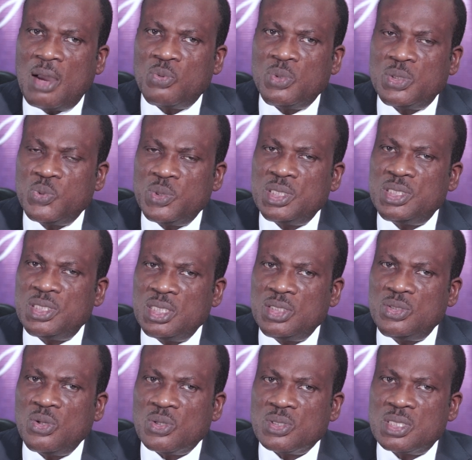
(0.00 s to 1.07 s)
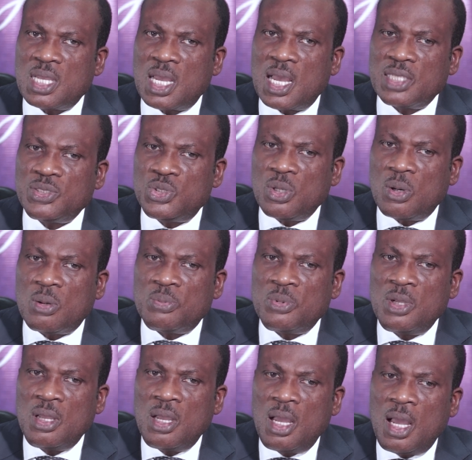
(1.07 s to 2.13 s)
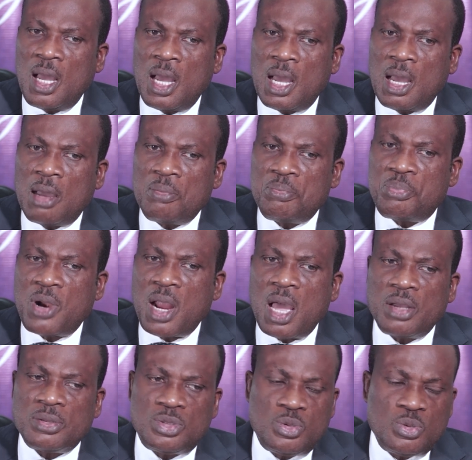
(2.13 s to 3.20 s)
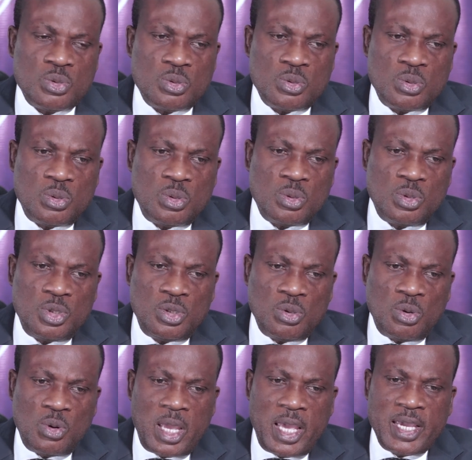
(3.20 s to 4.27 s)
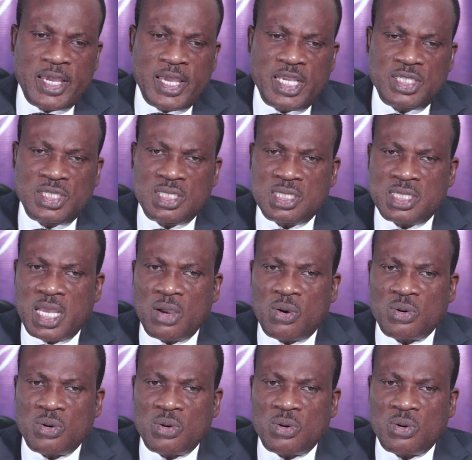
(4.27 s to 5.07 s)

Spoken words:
with which she does her job. Prior to engaging Zer